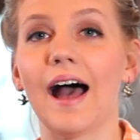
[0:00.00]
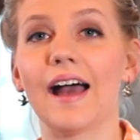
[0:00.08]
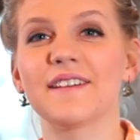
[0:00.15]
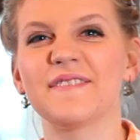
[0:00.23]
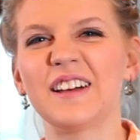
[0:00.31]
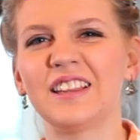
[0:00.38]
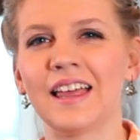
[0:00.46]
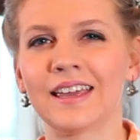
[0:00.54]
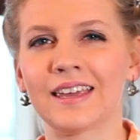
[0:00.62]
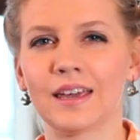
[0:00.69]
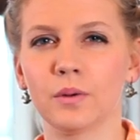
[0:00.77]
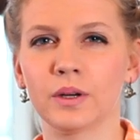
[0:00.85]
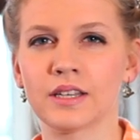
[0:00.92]
I felt
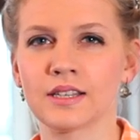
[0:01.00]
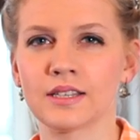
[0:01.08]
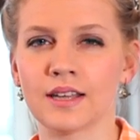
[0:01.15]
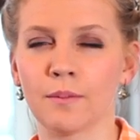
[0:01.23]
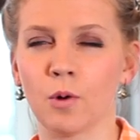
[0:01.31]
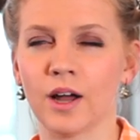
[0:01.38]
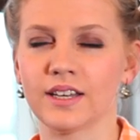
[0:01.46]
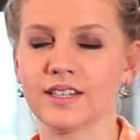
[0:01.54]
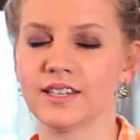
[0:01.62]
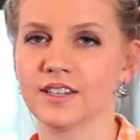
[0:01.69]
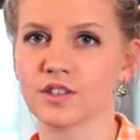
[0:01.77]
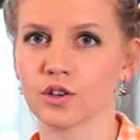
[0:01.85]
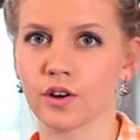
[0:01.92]
like it would somewhat
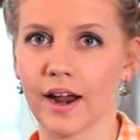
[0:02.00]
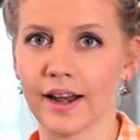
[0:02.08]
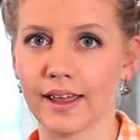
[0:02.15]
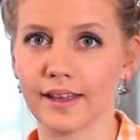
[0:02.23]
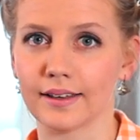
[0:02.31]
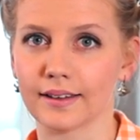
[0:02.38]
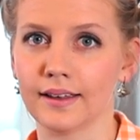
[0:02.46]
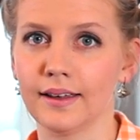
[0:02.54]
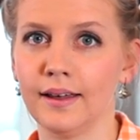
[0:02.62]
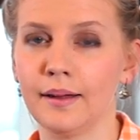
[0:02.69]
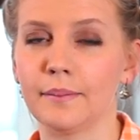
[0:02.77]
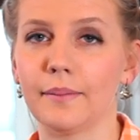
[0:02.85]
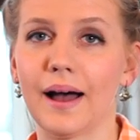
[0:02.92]
discredit
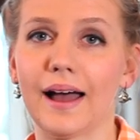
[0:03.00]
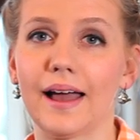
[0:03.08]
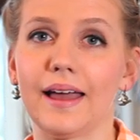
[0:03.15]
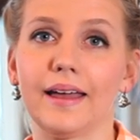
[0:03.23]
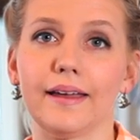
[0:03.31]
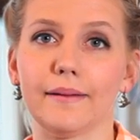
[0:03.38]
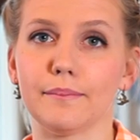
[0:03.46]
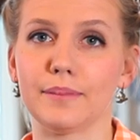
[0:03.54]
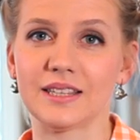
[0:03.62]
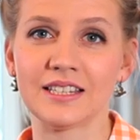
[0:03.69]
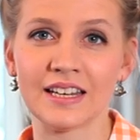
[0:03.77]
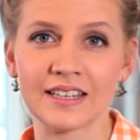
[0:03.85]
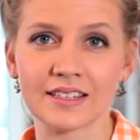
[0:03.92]
my
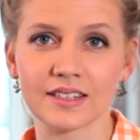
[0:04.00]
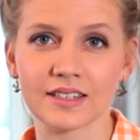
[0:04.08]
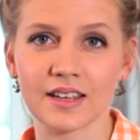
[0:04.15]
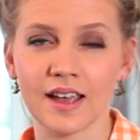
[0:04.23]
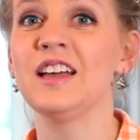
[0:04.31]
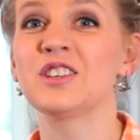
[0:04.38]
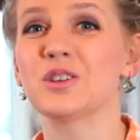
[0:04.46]
business.